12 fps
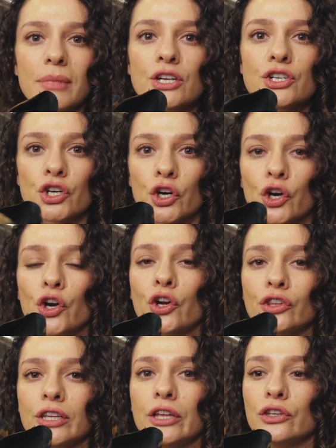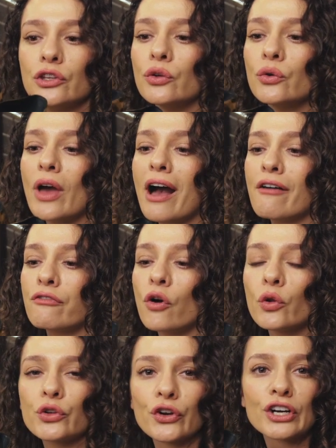make sure that you have
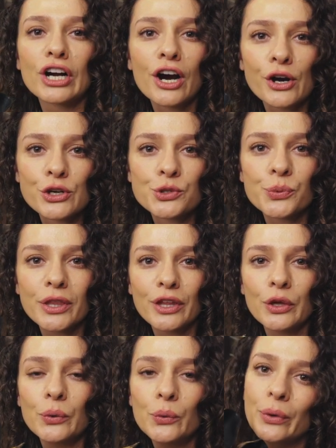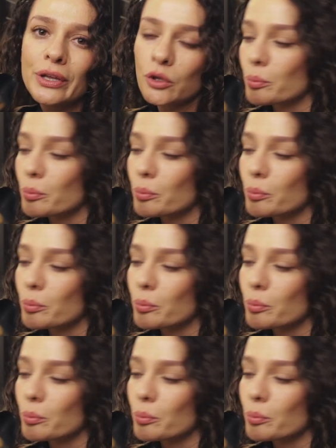all your courage with you when